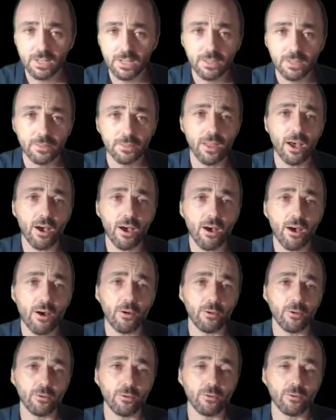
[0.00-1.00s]

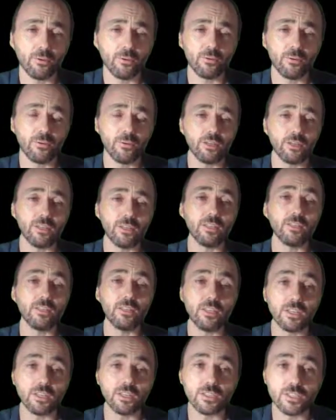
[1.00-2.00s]
Now, in
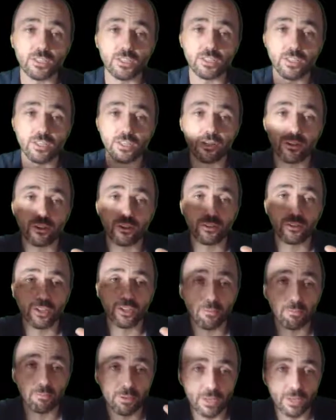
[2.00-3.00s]
this
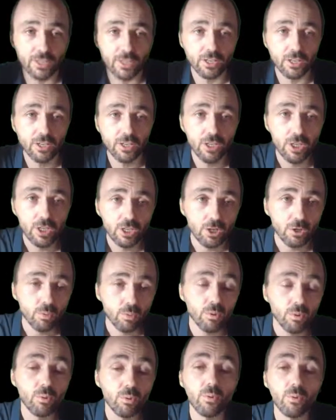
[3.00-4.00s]
topic,
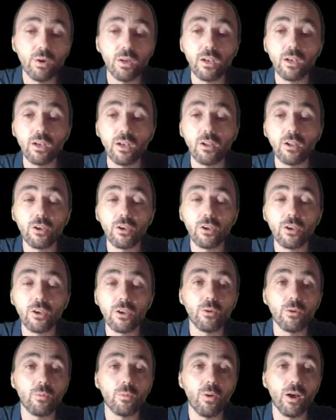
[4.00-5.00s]
we will
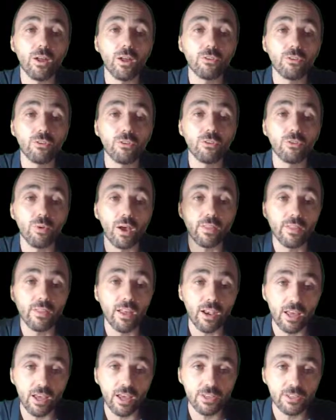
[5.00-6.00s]
want to
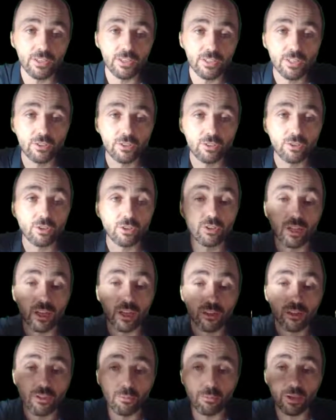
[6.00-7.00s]
analyze the
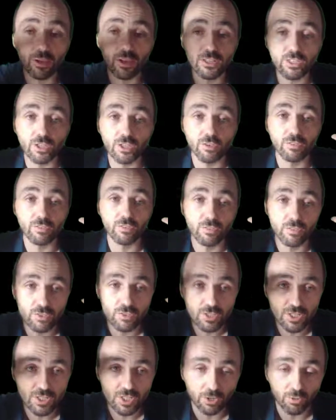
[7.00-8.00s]
database of
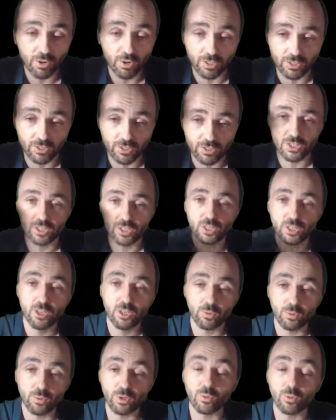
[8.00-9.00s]
sequence,
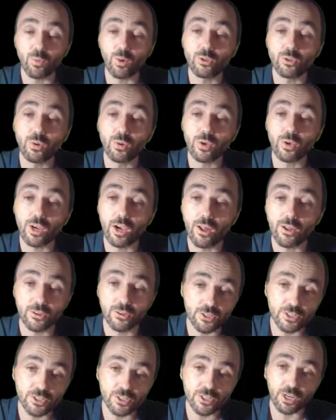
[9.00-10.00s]
what we call a
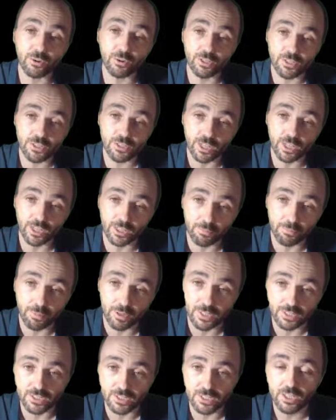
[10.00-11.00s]
sequence
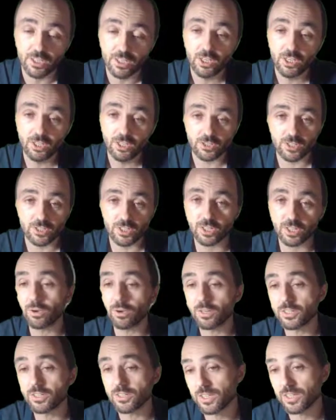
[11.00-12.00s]
database.
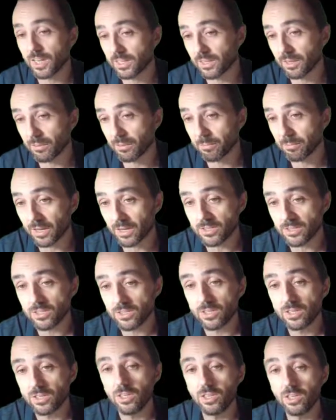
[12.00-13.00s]
Sequence database,
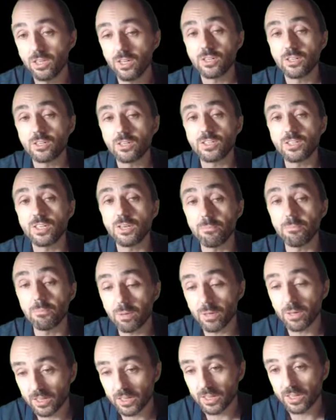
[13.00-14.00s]

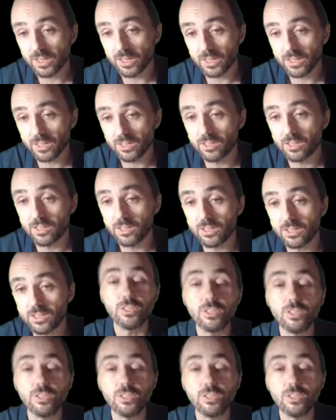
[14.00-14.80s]
simply, it is